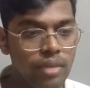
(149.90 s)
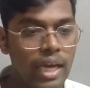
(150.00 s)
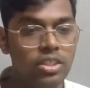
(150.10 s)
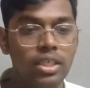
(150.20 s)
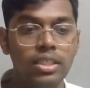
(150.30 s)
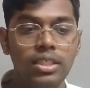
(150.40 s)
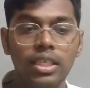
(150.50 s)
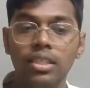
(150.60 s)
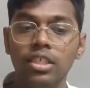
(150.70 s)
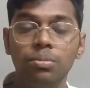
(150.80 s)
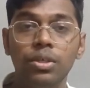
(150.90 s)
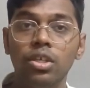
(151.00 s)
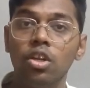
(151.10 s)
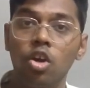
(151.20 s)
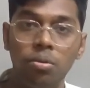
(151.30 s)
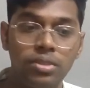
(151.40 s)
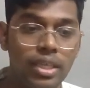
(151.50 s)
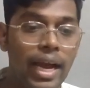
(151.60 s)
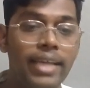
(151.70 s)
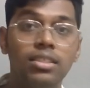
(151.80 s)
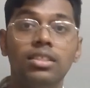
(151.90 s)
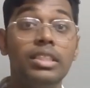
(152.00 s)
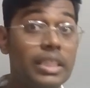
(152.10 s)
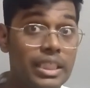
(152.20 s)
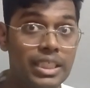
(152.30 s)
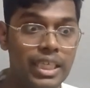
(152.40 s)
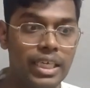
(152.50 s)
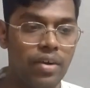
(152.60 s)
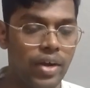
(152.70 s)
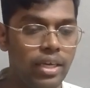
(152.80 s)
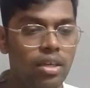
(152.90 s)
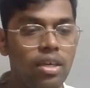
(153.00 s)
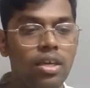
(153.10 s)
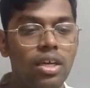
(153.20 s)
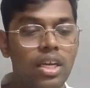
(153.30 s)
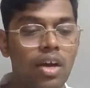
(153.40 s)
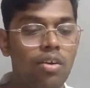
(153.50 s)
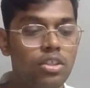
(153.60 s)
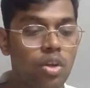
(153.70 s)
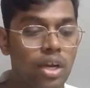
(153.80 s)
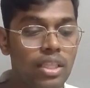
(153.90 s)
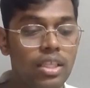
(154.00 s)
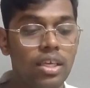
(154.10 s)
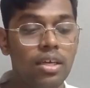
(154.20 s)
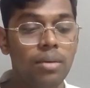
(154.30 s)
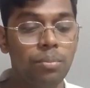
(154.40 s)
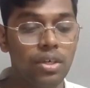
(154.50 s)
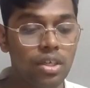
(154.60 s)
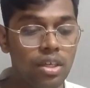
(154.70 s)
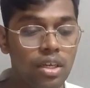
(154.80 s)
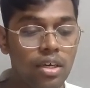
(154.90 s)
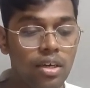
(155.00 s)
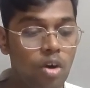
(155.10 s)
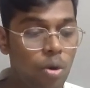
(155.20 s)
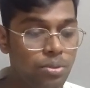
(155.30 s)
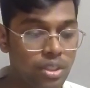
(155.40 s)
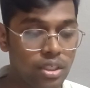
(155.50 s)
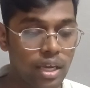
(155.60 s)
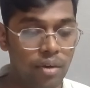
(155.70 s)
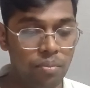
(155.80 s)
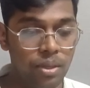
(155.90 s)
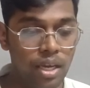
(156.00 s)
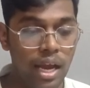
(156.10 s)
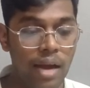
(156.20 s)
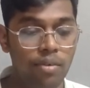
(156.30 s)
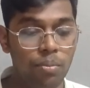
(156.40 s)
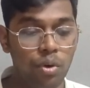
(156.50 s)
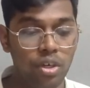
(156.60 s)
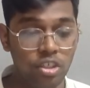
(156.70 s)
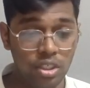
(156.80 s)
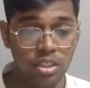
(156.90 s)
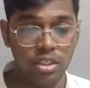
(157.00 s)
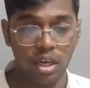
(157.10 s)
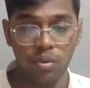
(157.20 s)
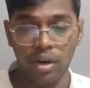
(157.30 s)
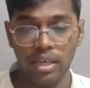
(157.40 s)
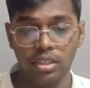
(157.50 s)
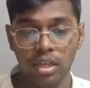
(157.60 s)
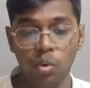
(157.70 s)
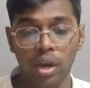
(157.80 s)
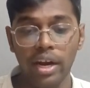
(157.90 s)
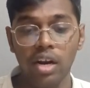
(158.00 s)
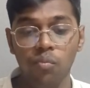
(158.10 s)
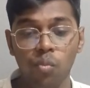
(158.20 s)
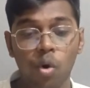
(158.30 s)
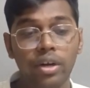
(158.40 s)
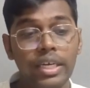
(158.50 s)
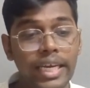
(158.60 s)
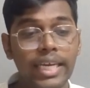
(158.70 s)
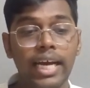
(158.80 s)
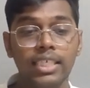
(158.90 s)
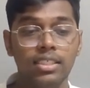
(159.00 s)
As you can see, this particular object has this data, right? Now let's look at the particular object that we have uploaded just now and look at what data